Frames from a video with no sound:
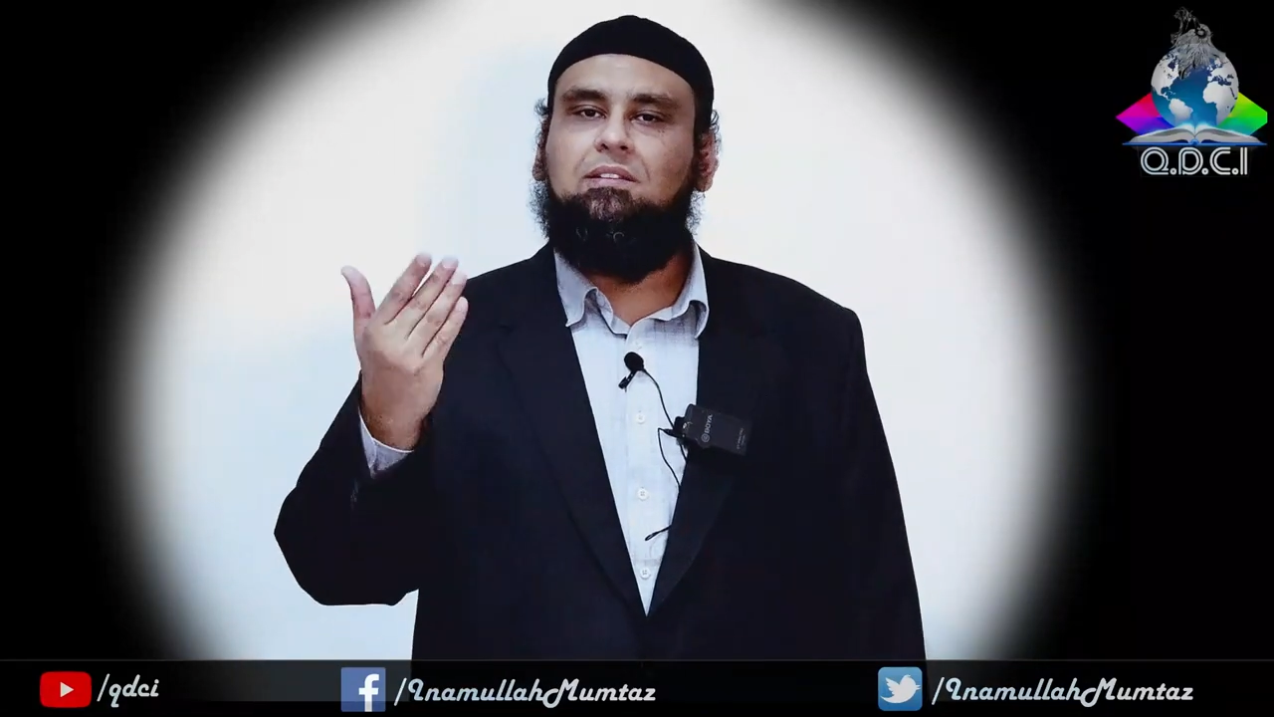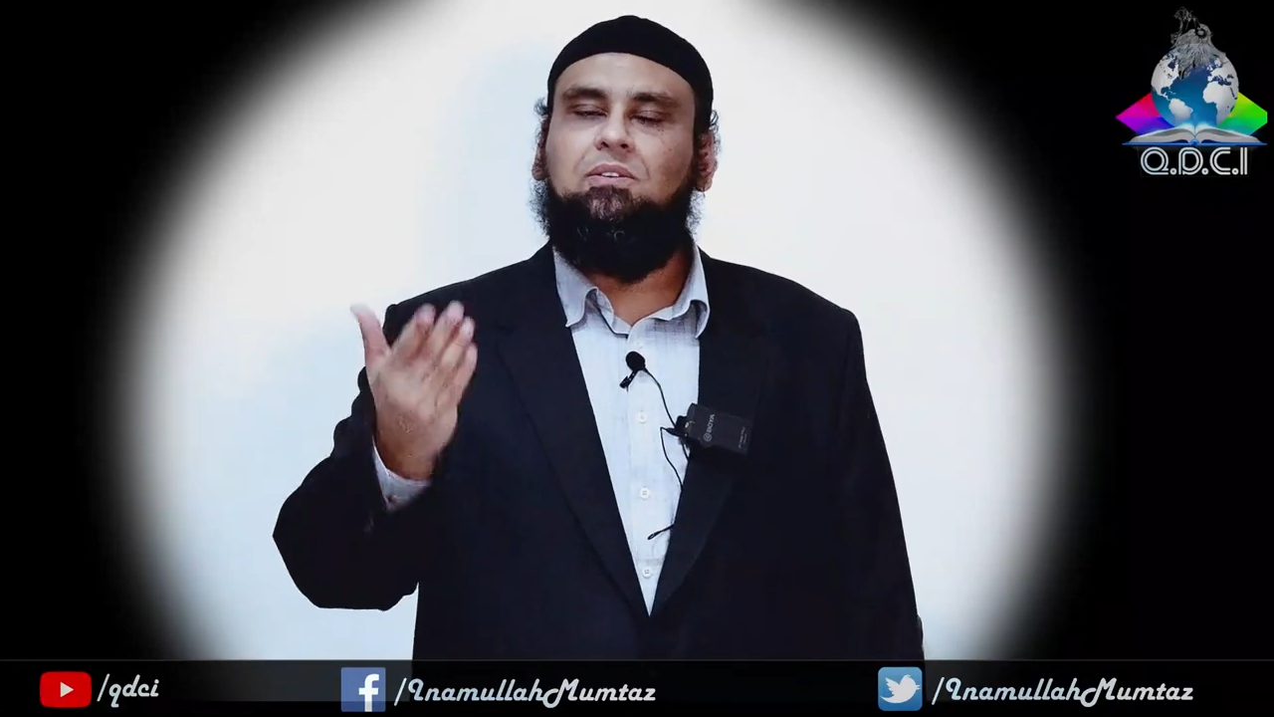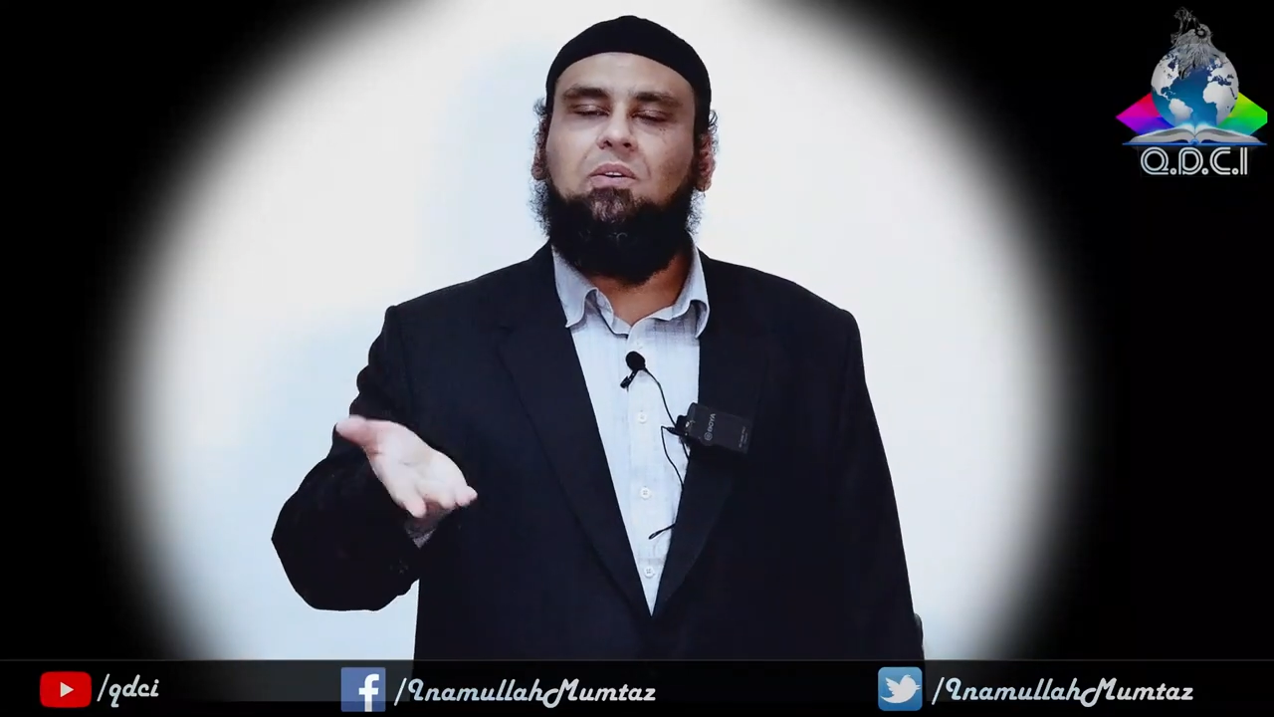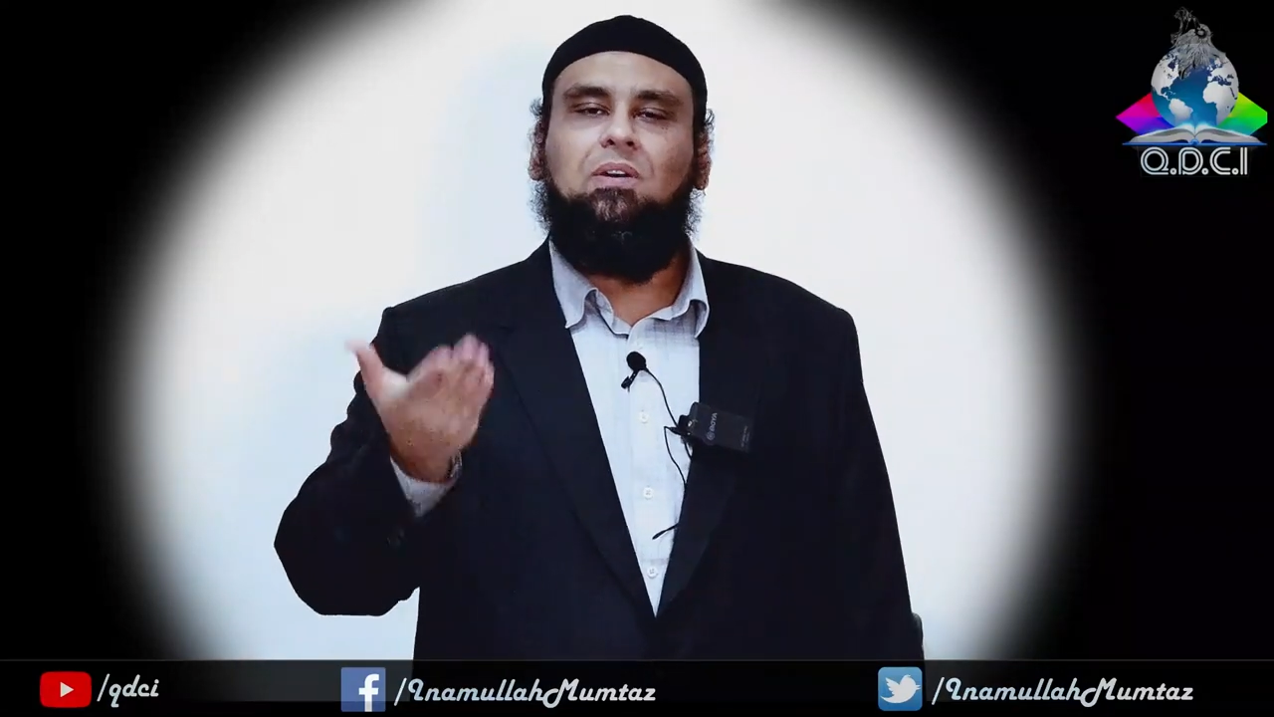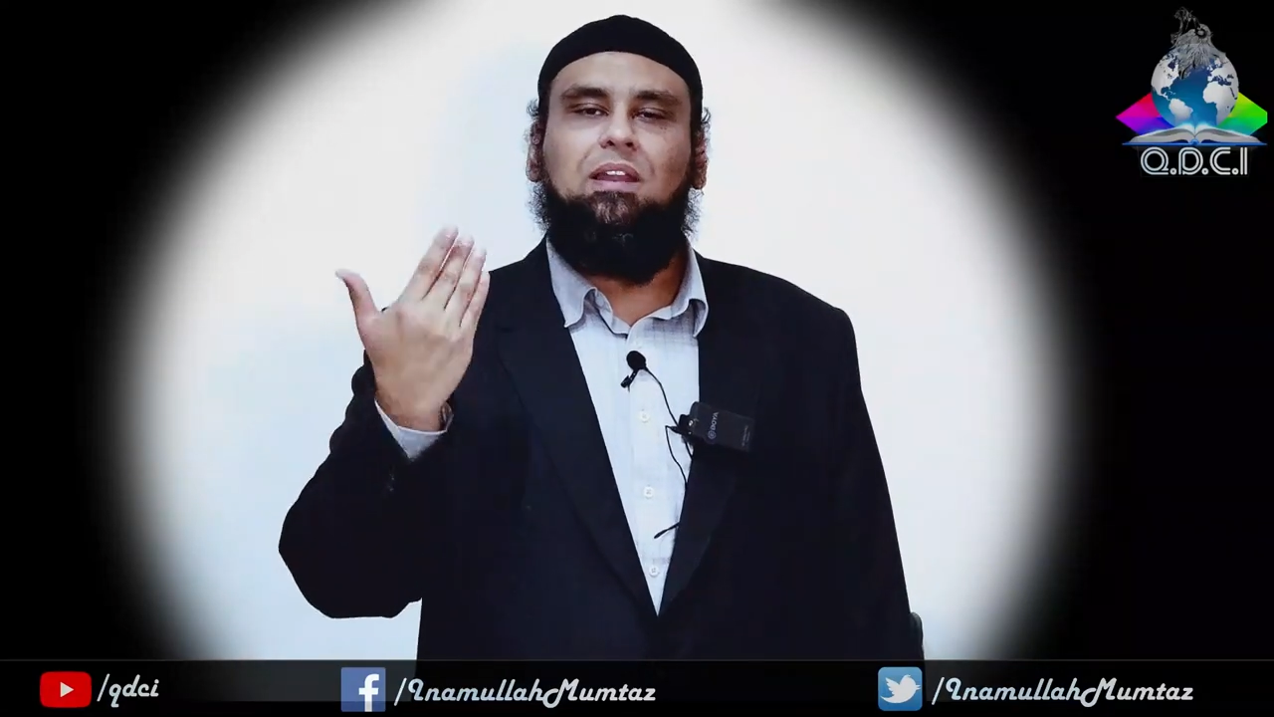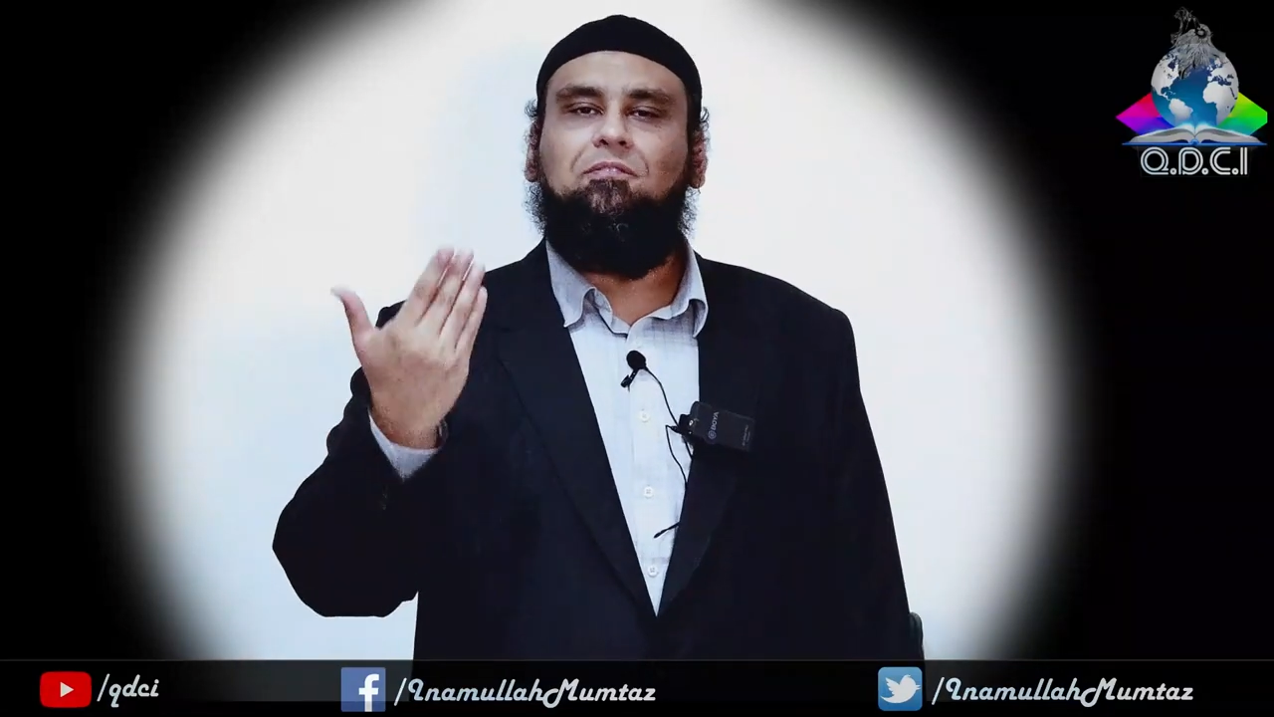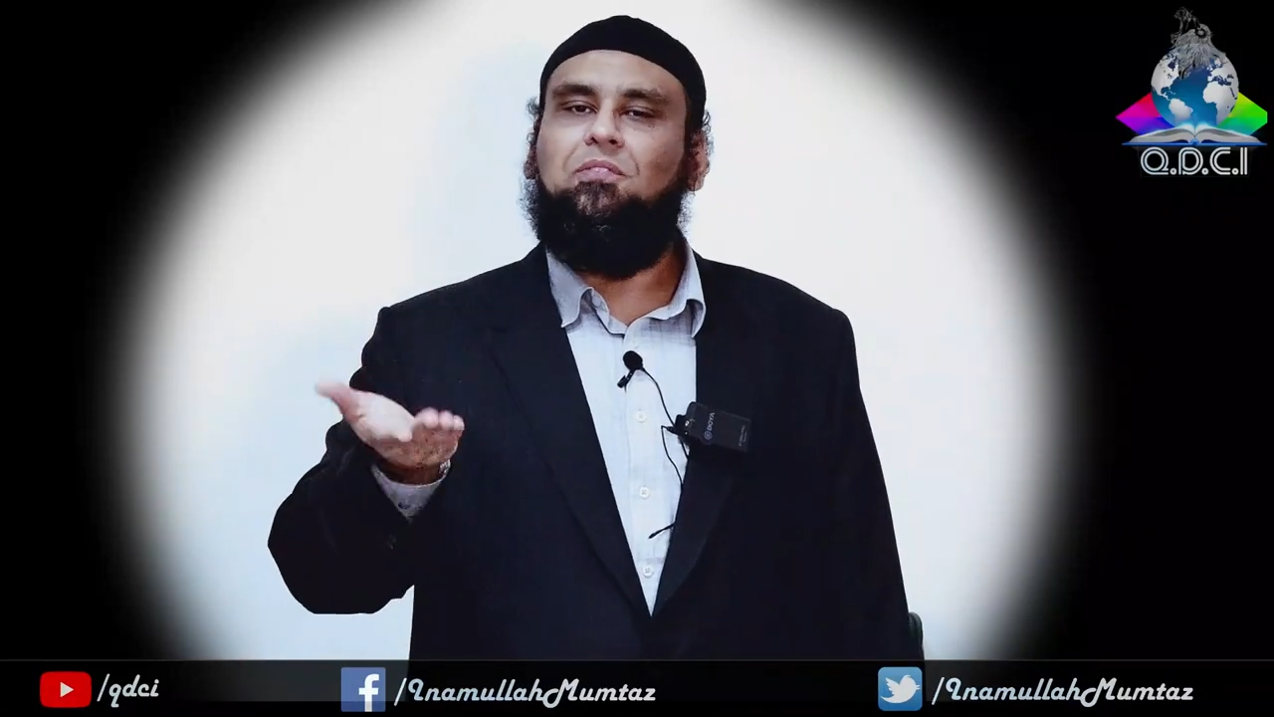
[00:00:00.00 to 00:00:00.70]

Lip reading: is only